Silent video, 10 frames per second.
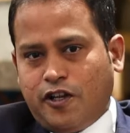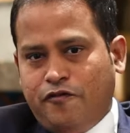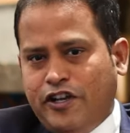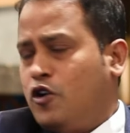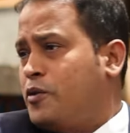
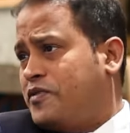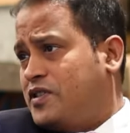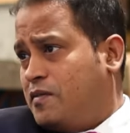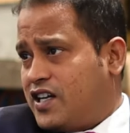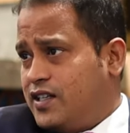We are going to be
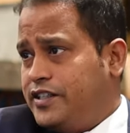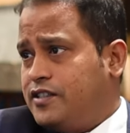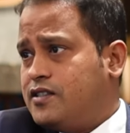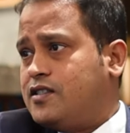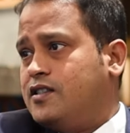the market
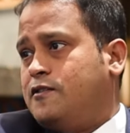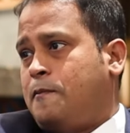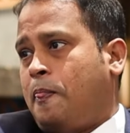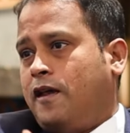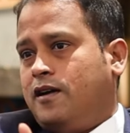leaders.
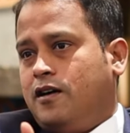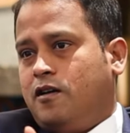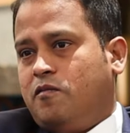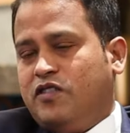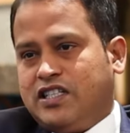
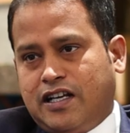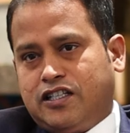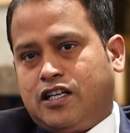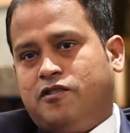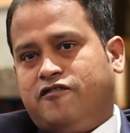Within
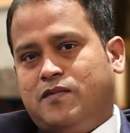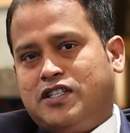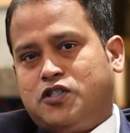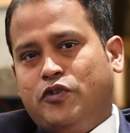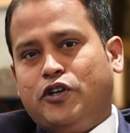another couple of
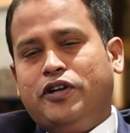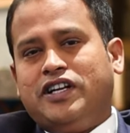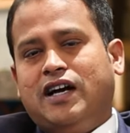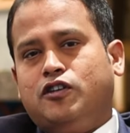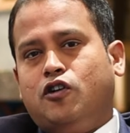months, we're going to
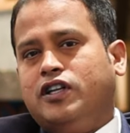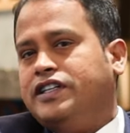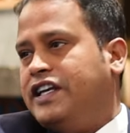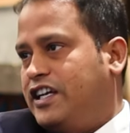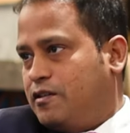have a
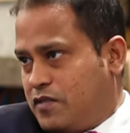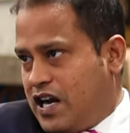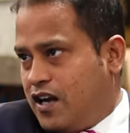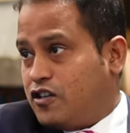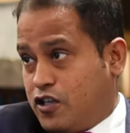Holiday Inn
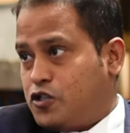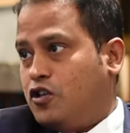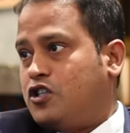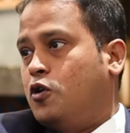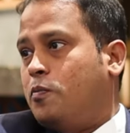brand
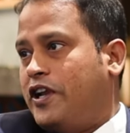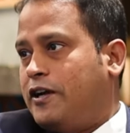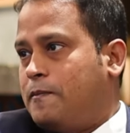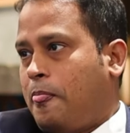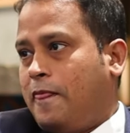resort opening,
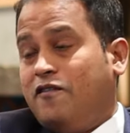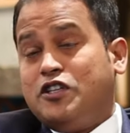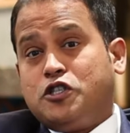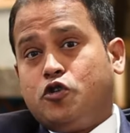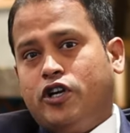
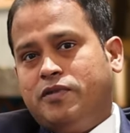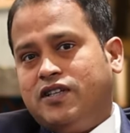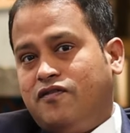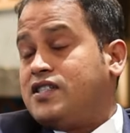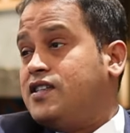which is going to be
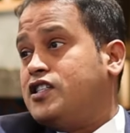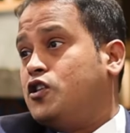the first in